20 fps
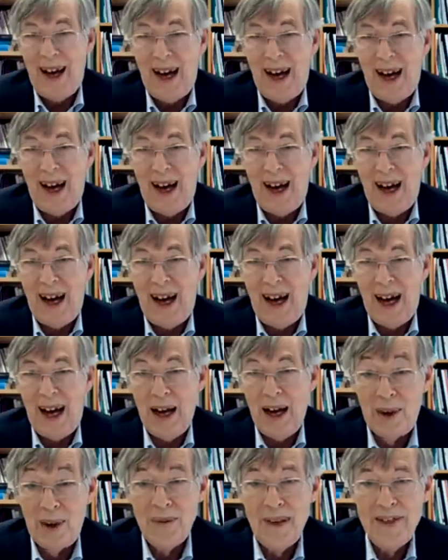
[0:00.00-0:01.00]
I'm more
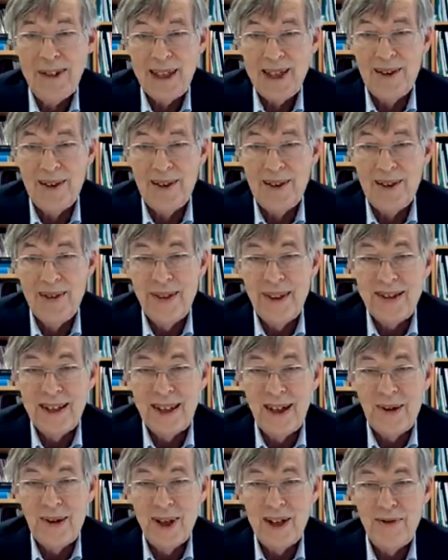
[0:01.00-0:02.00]
optimistic on this than
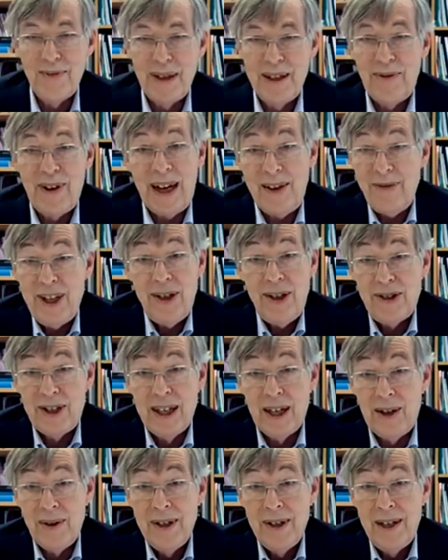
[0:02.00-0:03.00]
I would have been 5 years
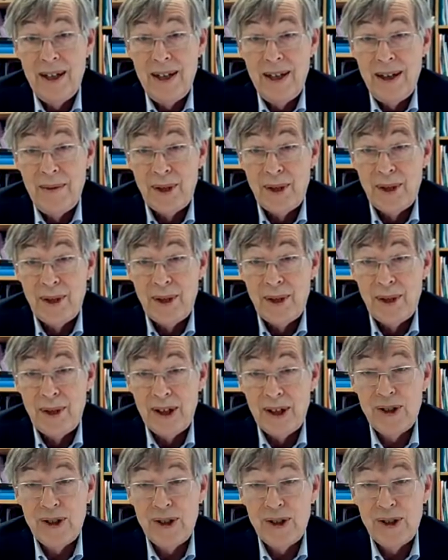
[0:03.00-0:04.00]
ago,
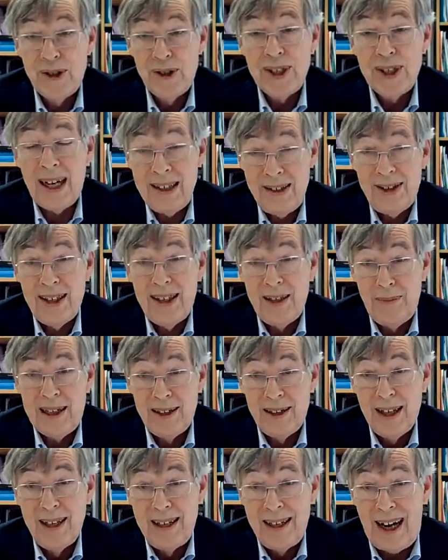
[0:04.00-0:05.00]
precisely because
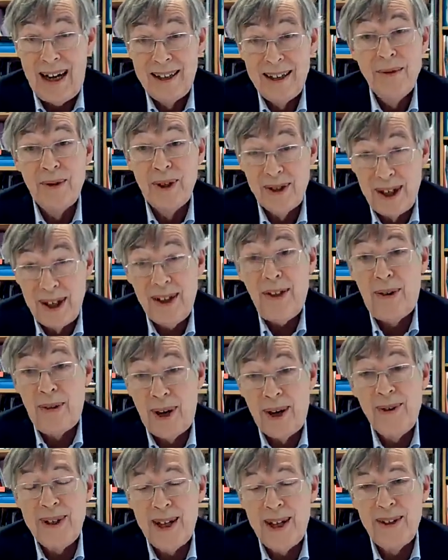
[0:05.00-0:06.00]
Ireland was not
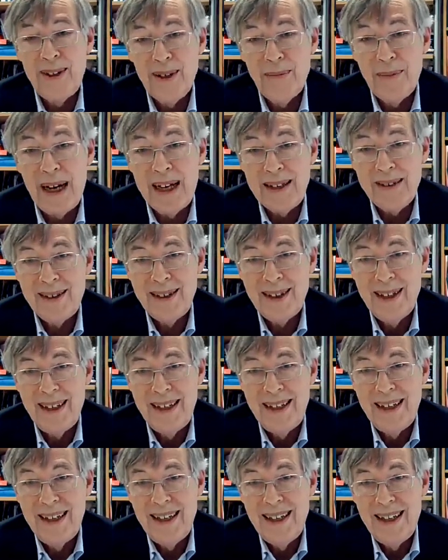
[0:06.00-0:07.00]
thrown under the bus.
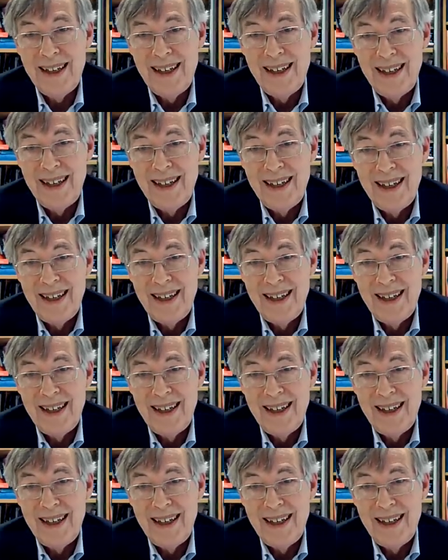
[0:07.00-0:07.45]
Yep.